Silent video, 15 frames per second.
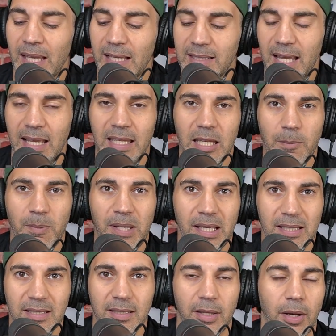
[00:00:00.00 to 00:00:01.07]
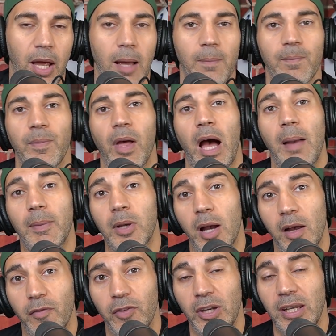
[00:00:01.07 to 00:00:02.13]
His ADP has slid up. I'm
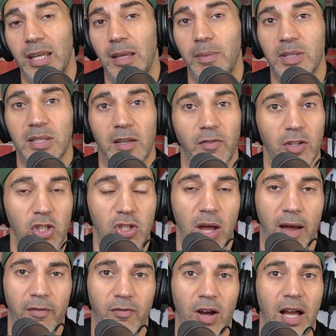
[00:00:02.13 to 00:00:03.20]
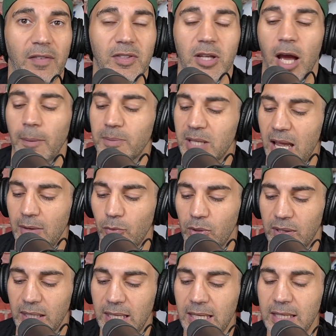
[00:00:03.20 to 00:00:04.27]
confident in him. He's going to finish top five, top 10
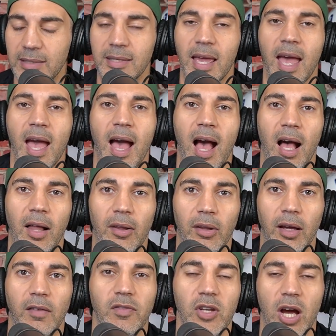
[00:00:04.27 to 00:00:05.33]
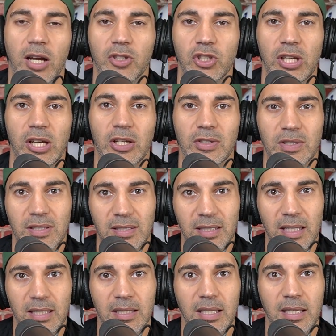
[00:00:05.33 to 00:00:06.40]
with ease. Love Najee Harris this
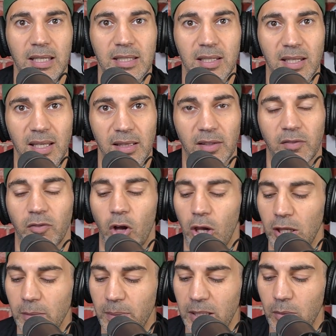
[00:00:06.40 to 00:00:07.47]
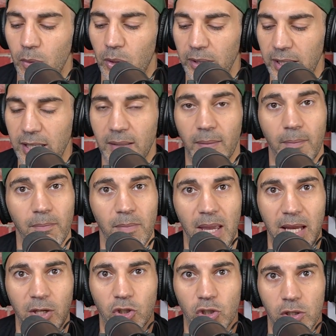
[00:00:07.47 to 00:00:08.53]
season. He's going to get the volume. He will eat
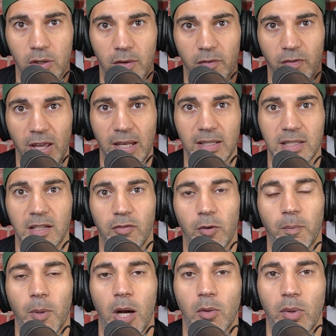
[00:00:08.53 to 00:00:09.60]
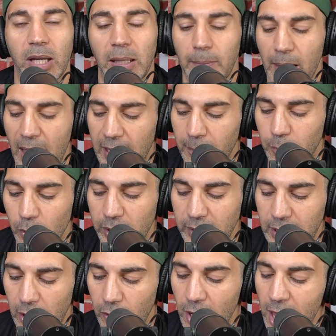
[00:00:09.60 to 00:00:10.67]
major fantasy football running back
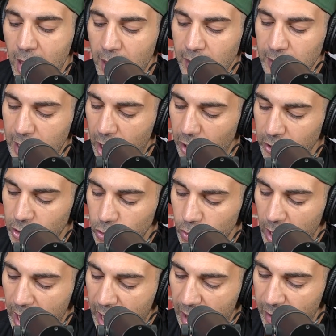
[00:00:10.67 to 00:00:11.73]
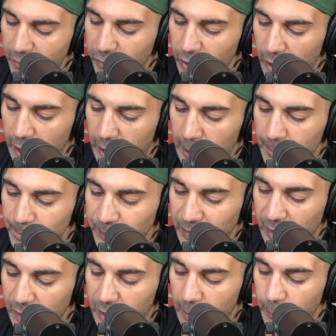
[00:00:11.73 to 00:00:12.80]
breakout. Now, I do have um,
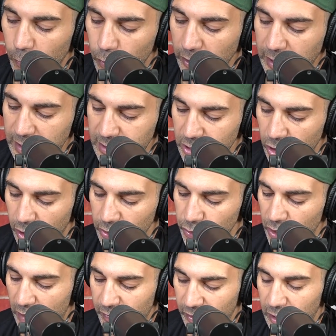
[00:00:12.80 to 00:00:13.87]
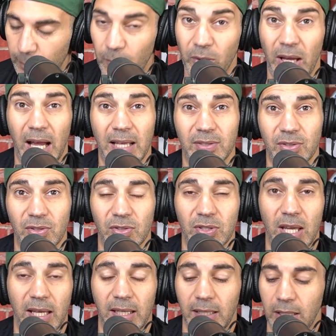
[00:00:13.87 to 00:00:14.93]
a couple rookies here. I also have a couple guys in the
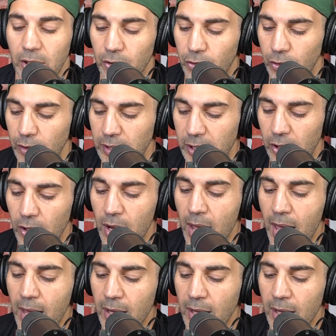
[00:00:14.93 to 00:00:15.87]
second year, third year.